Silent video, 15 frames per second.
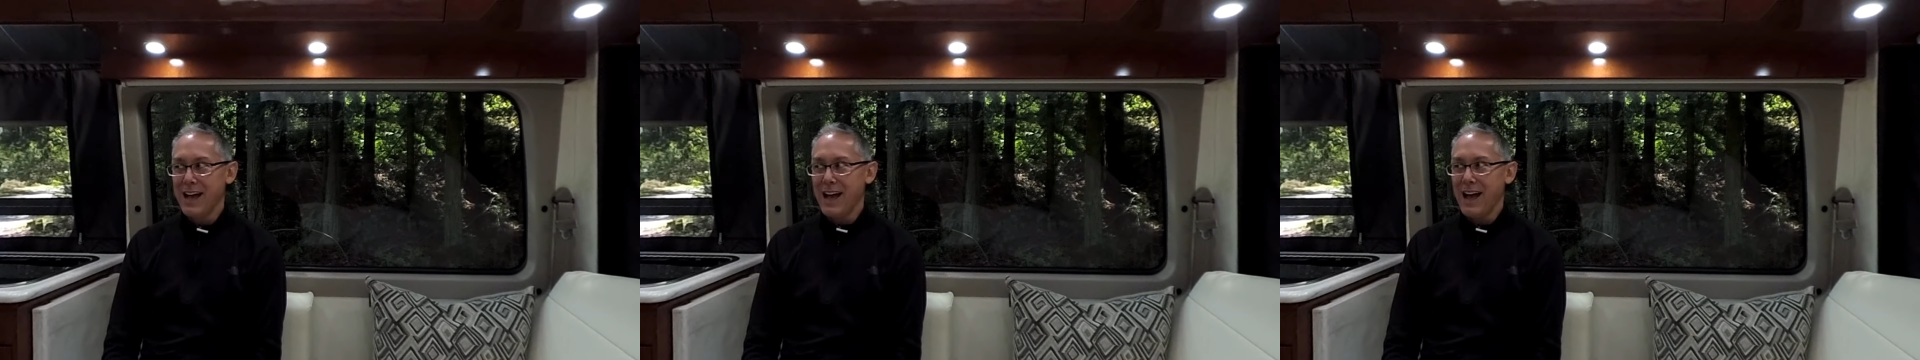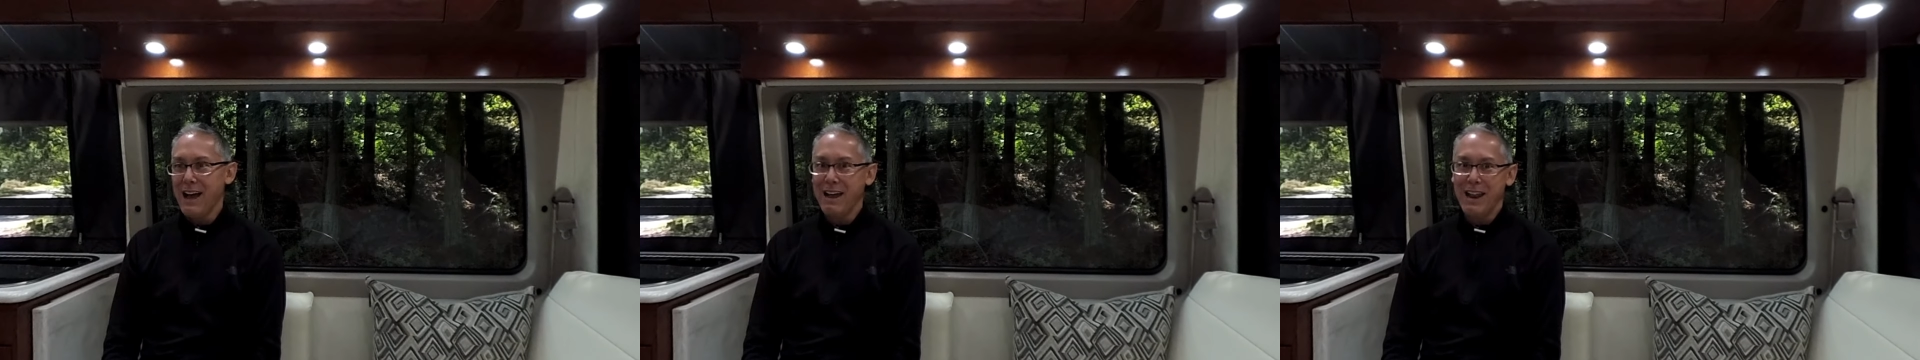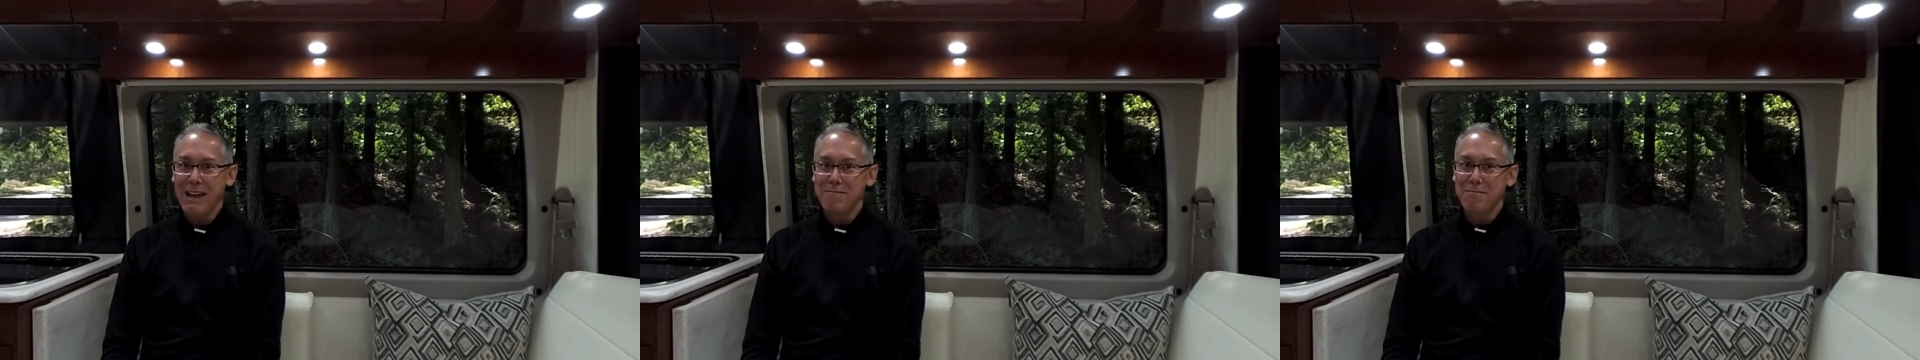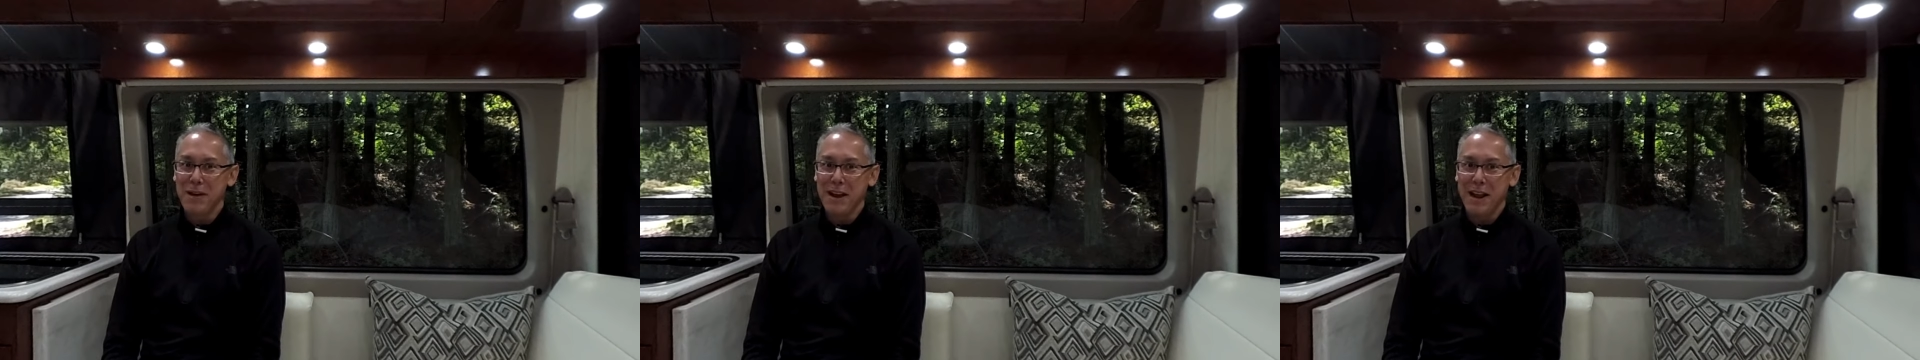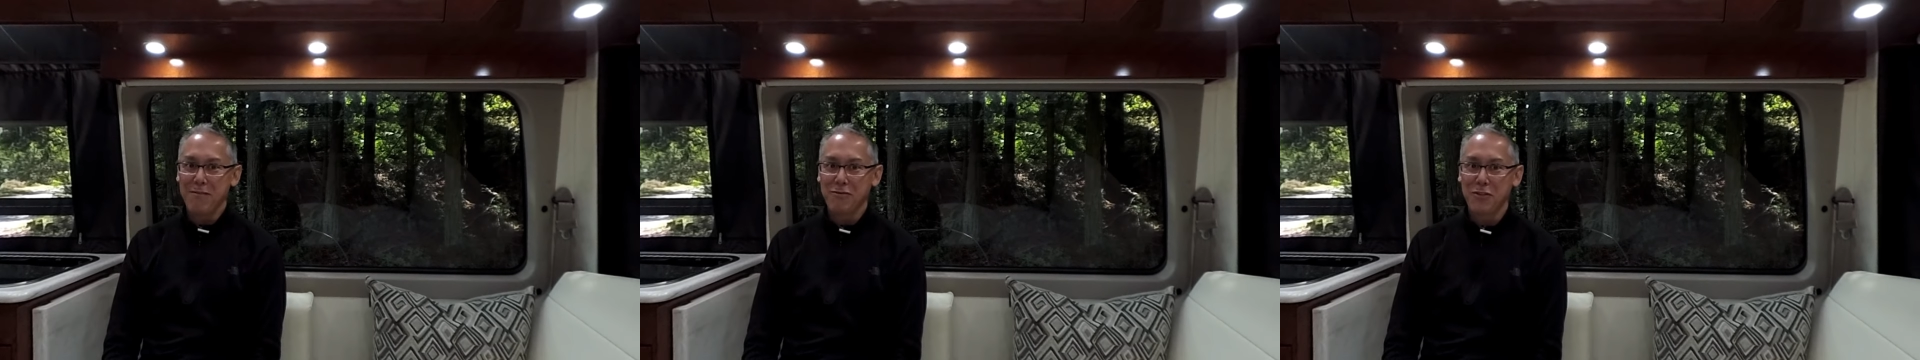I ha might
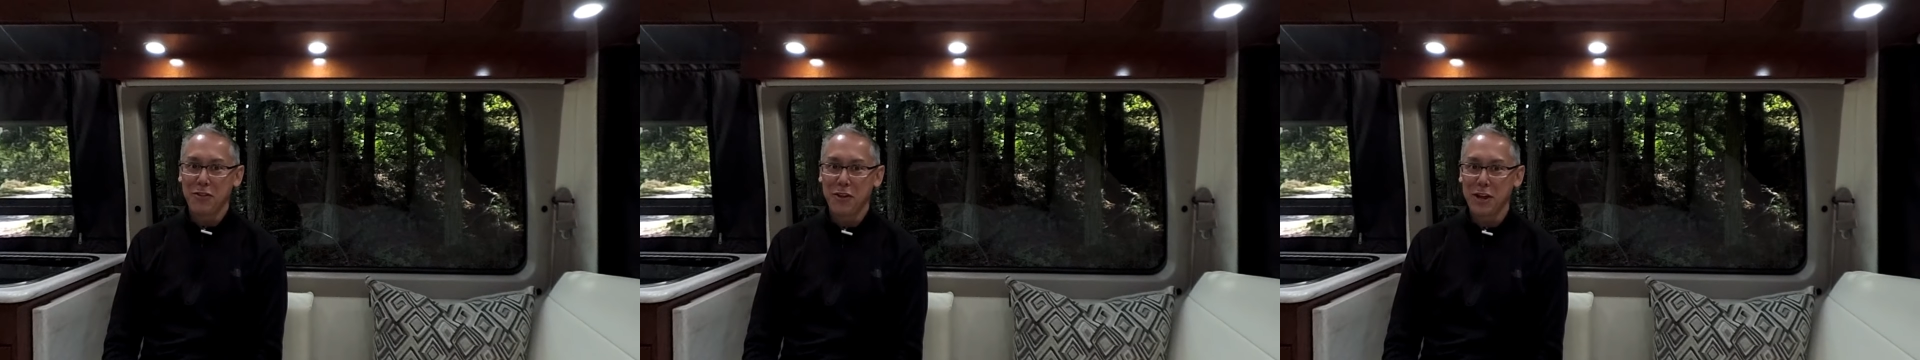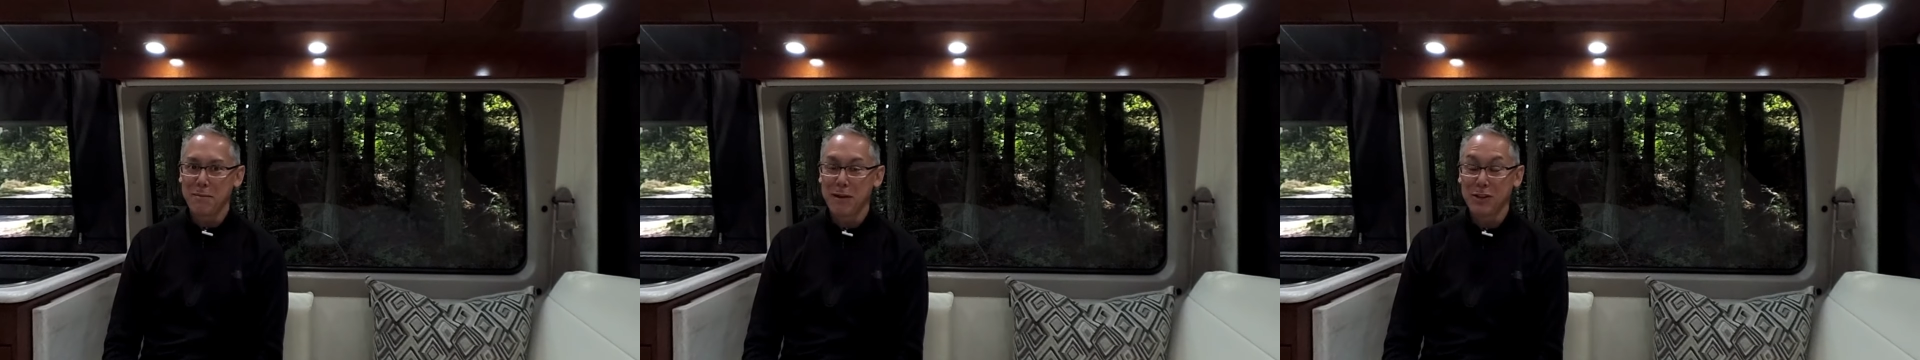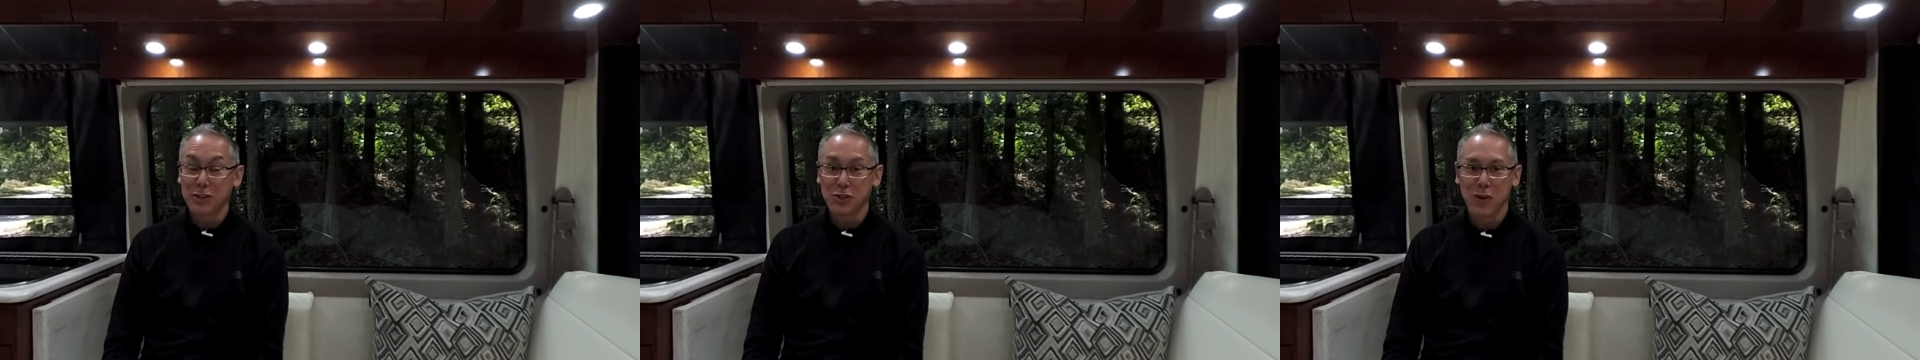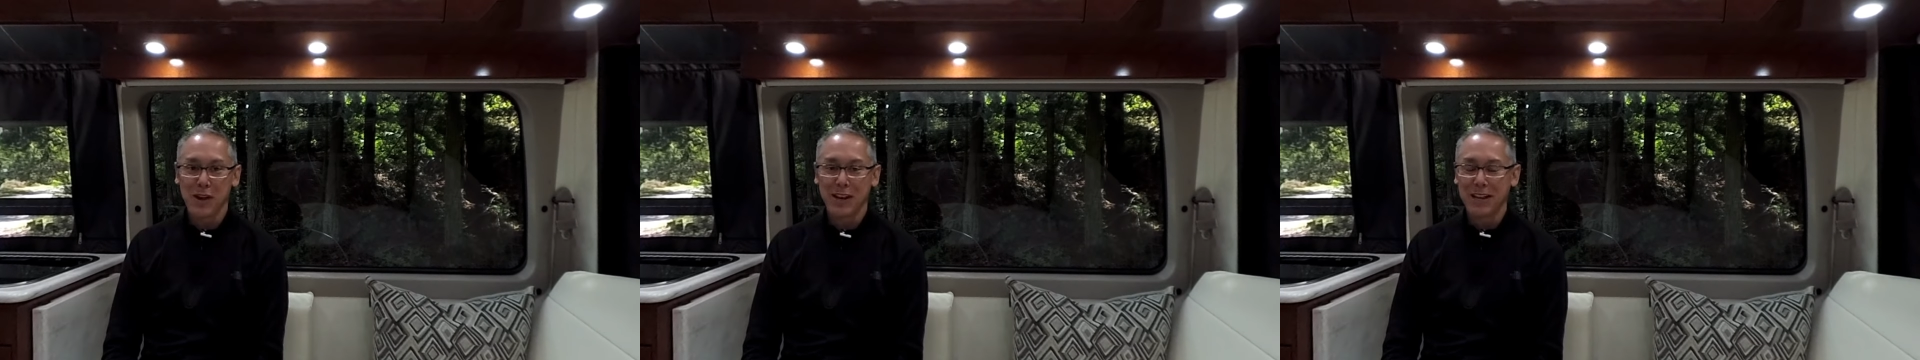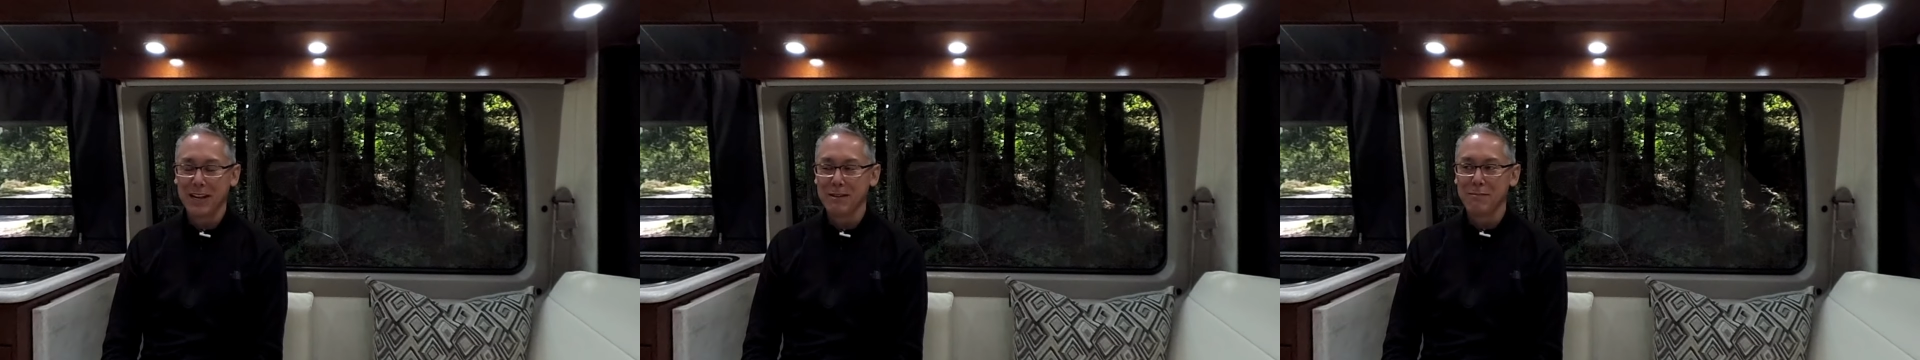have to think about
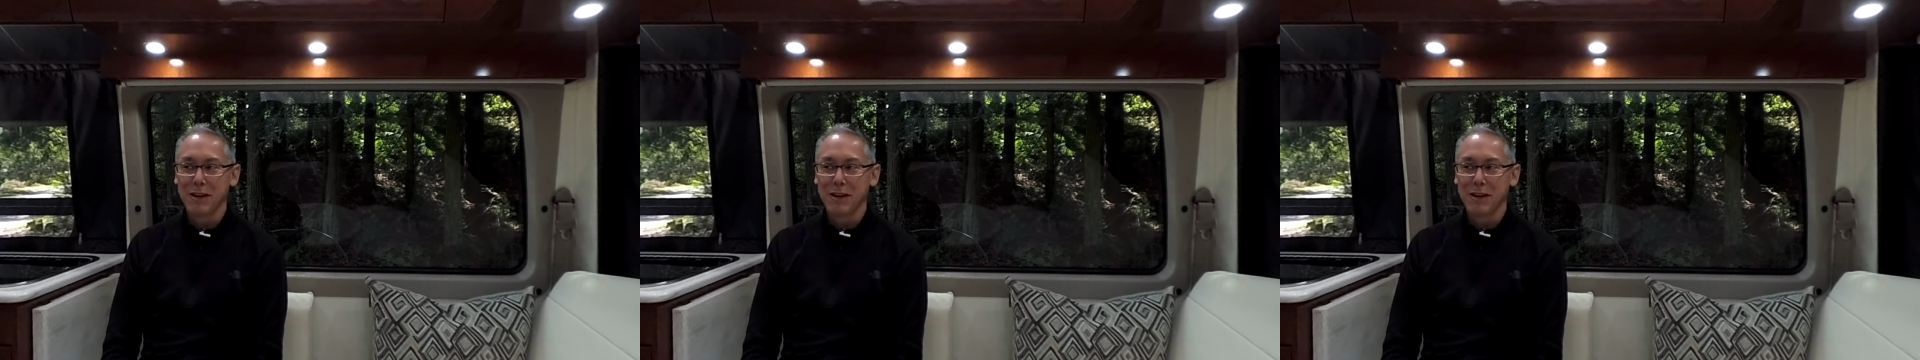trading in my